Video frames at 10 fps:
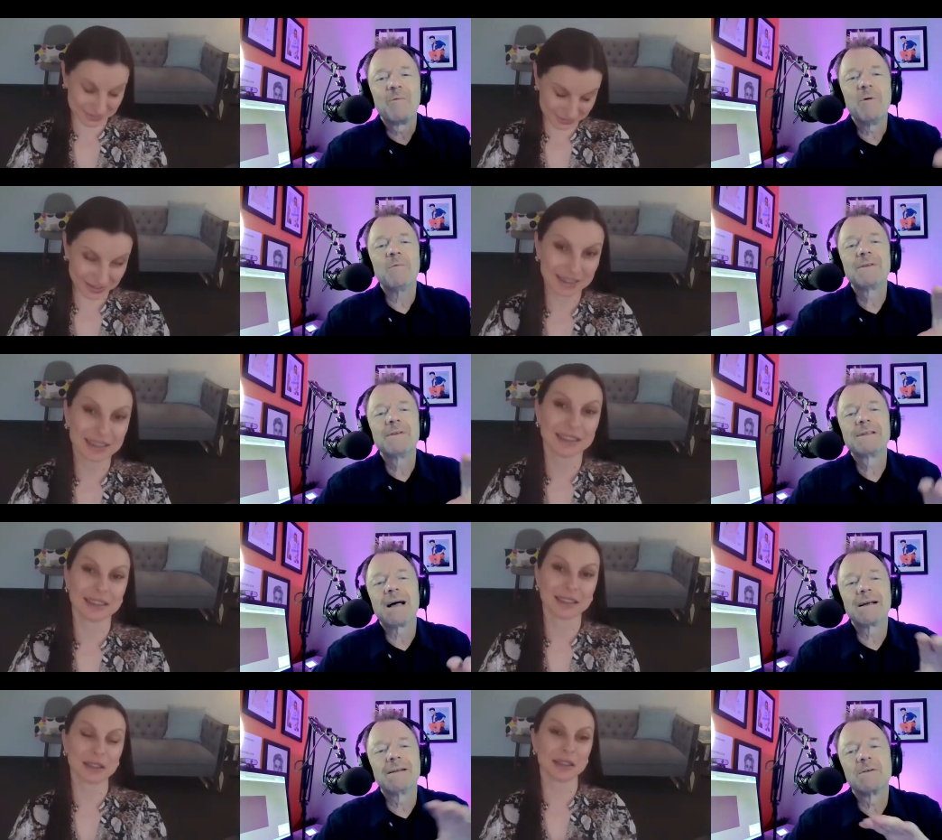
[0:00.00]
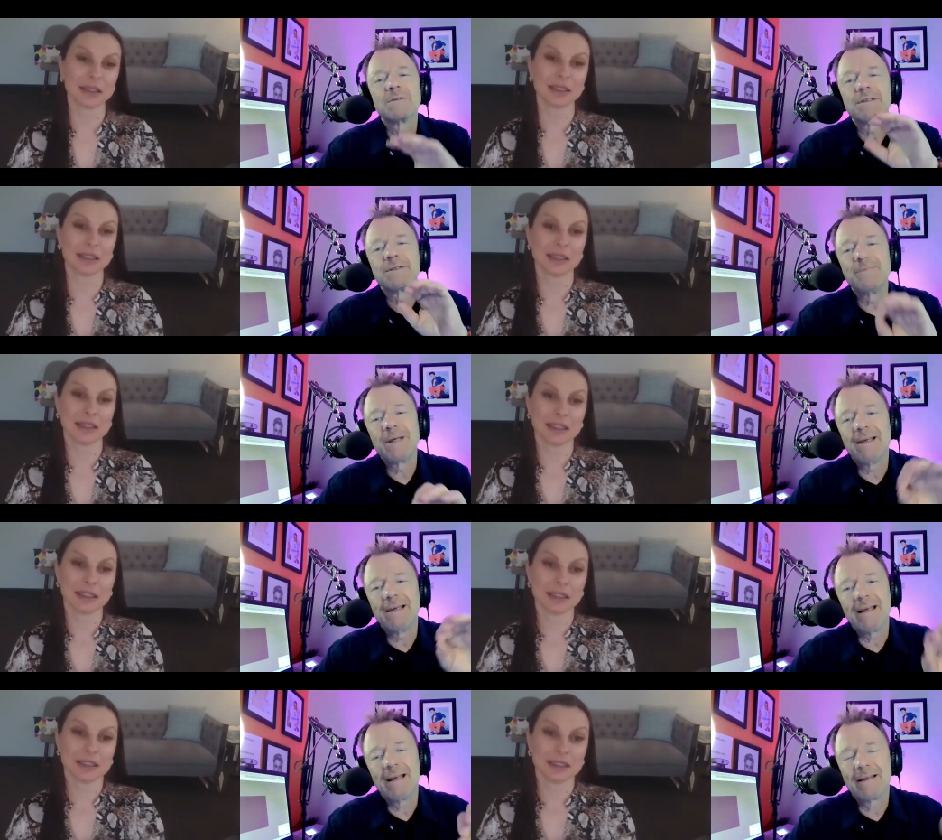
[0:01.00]
Speaker 1: what would the diagnosis
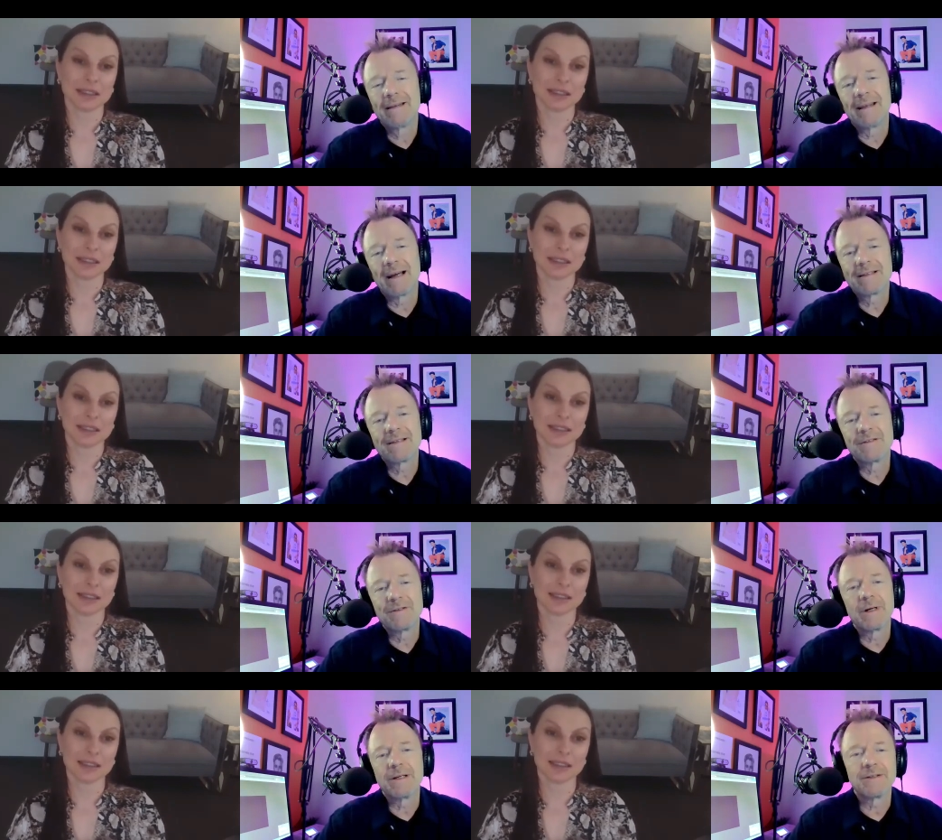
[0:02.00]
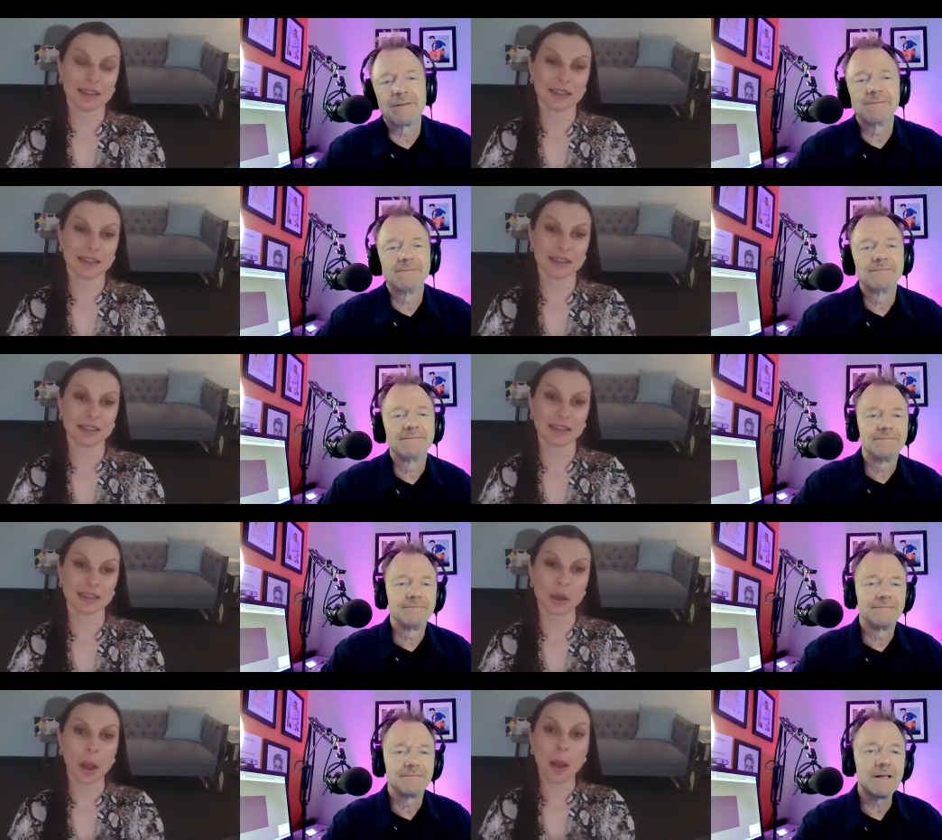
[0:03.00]
be in that situation
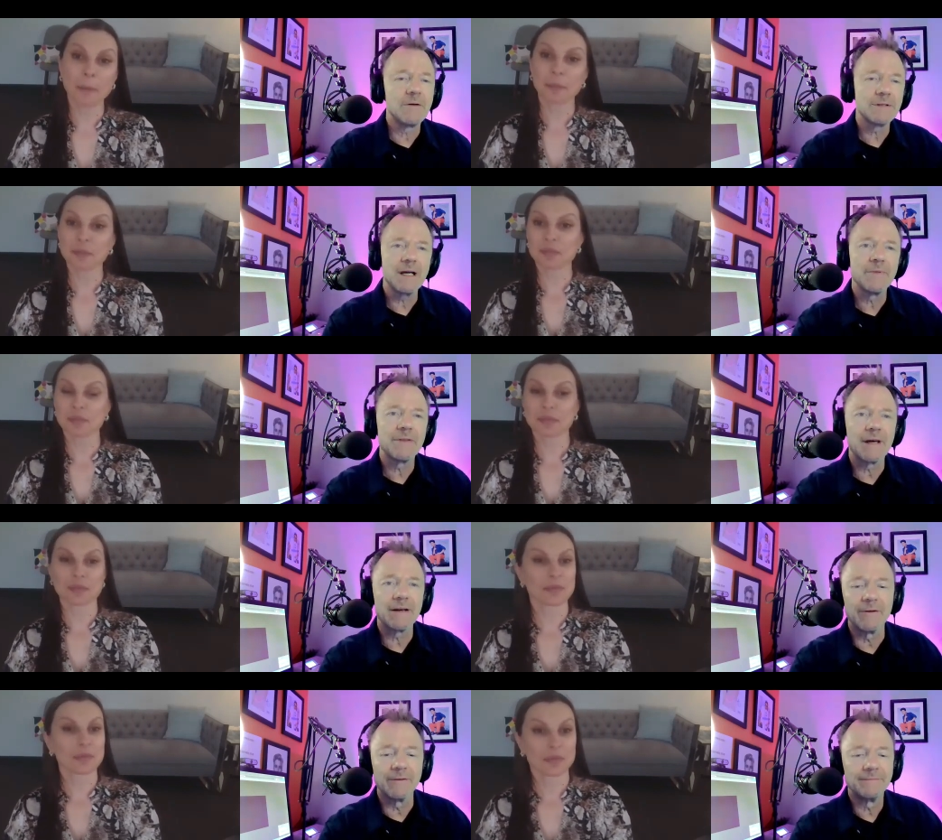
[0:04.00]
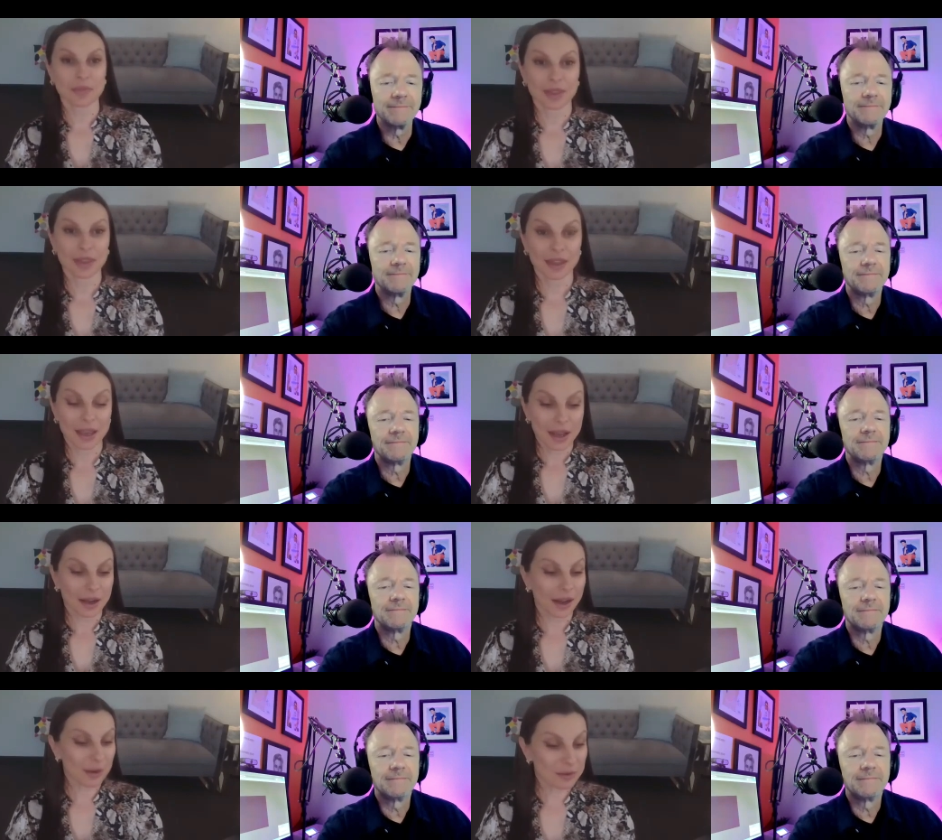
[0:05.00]
i know it's hypothetical
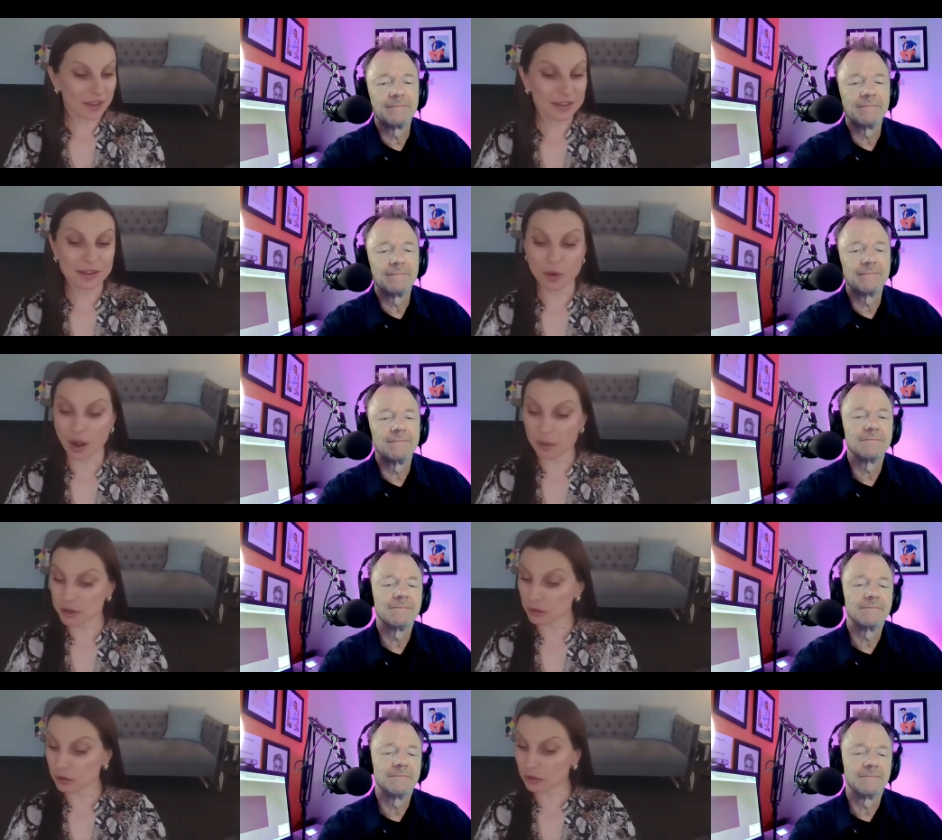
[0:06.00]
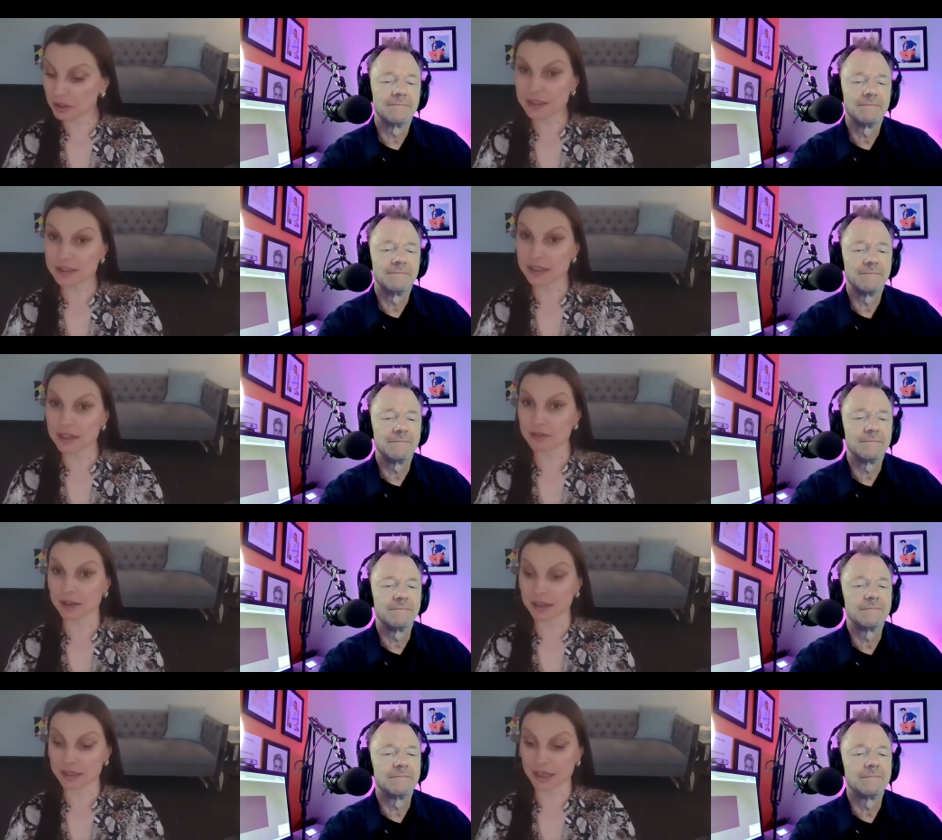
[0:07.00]
Speaker 2: hypothetical absolutely steve
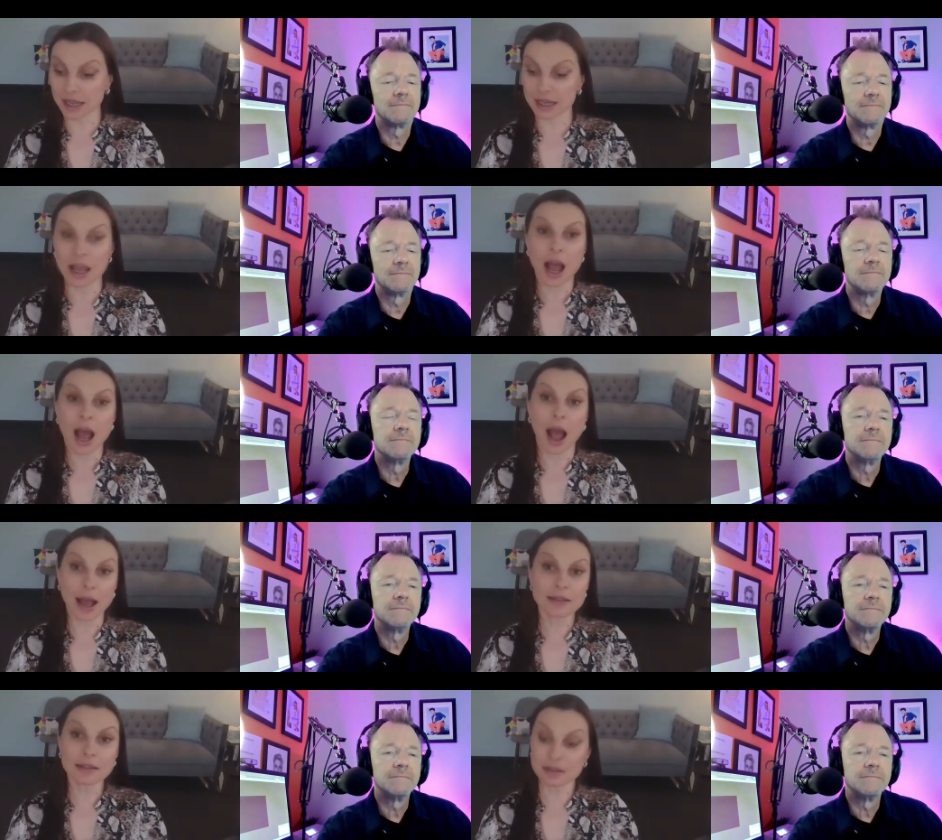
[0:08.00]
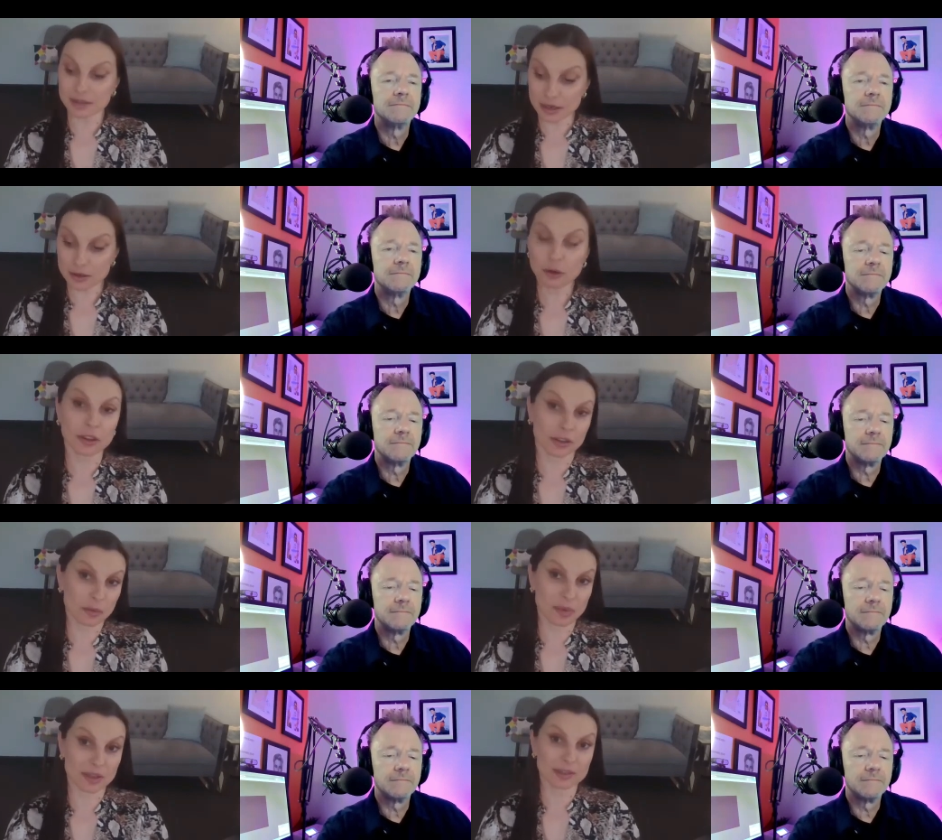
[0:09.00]
and again as
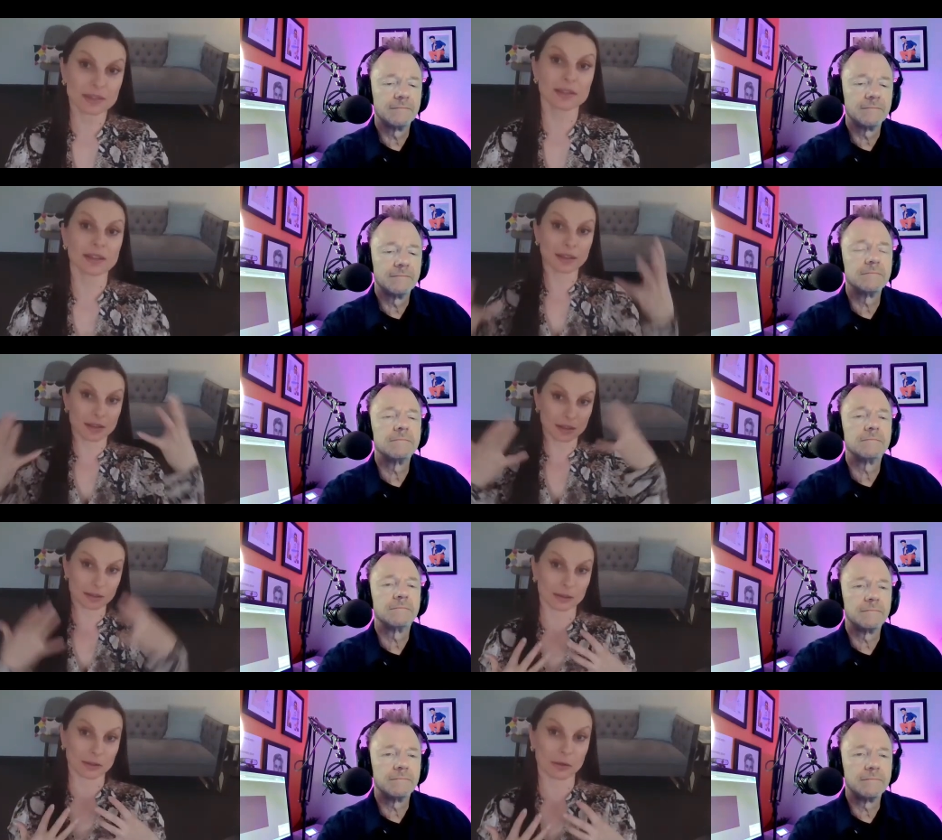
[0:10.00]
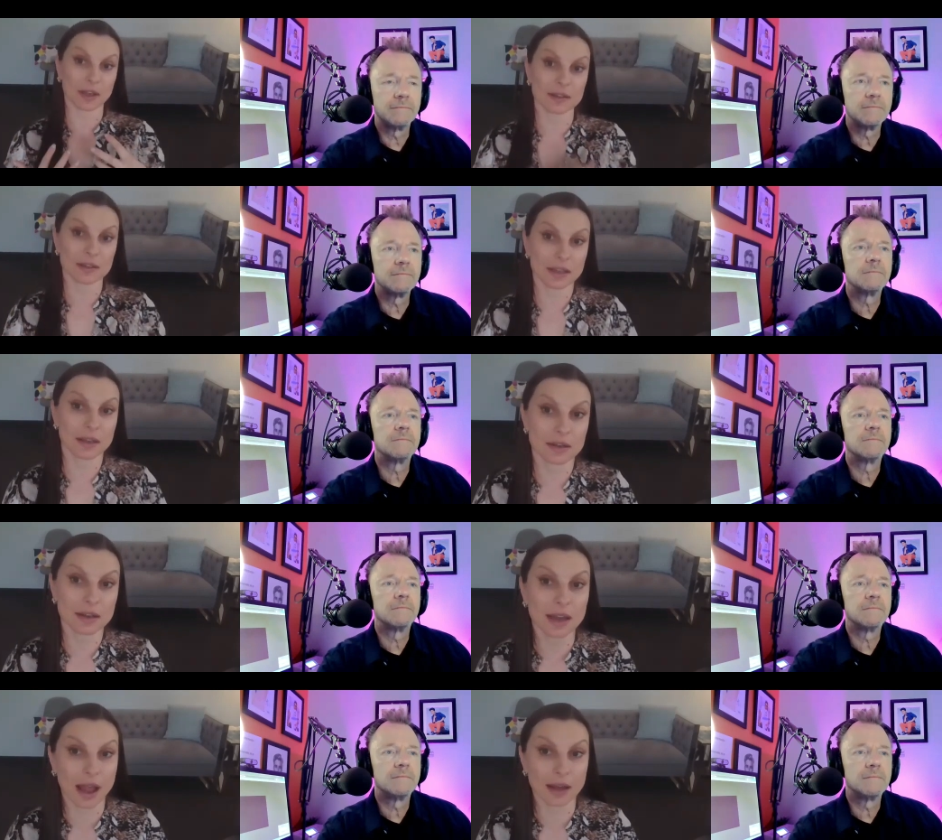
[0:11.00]
psychotherapists uh, are located here in